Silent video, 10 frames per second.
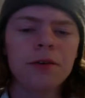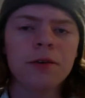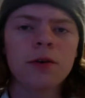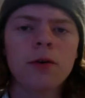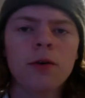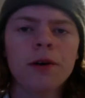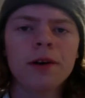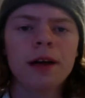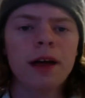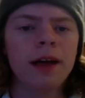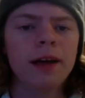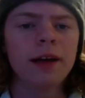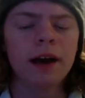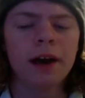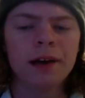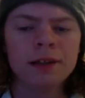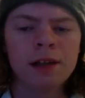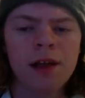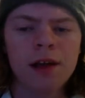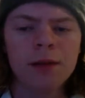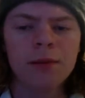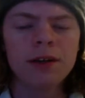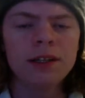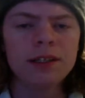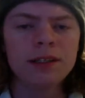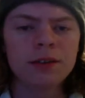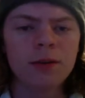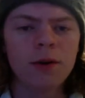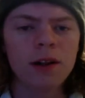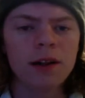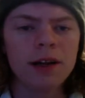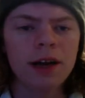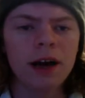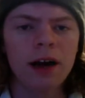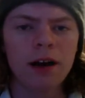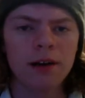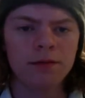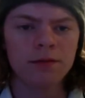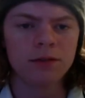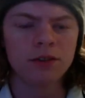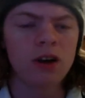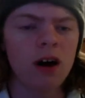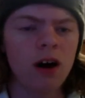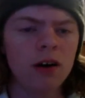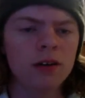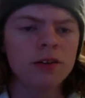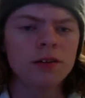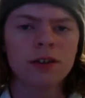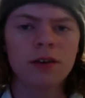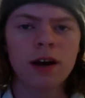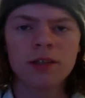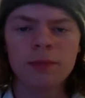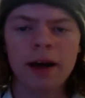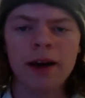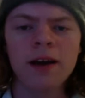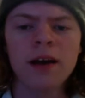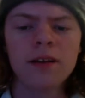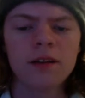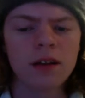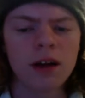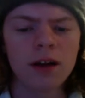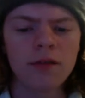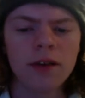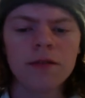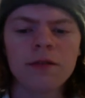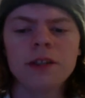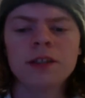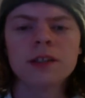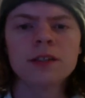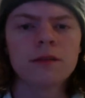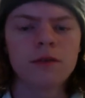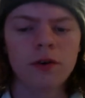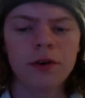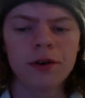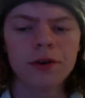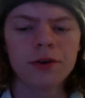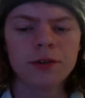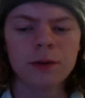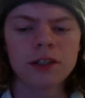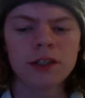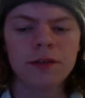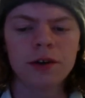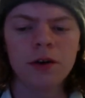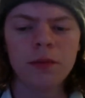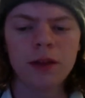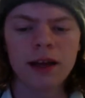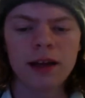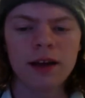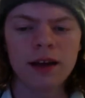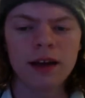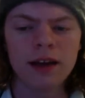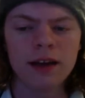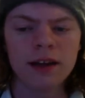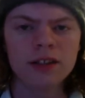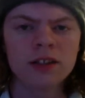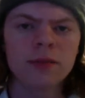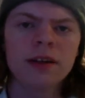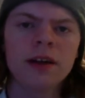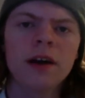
record a uh, pretty decent quality uh, song using GarageBand. There are a lot of other features for you, especially if you don't play any instrument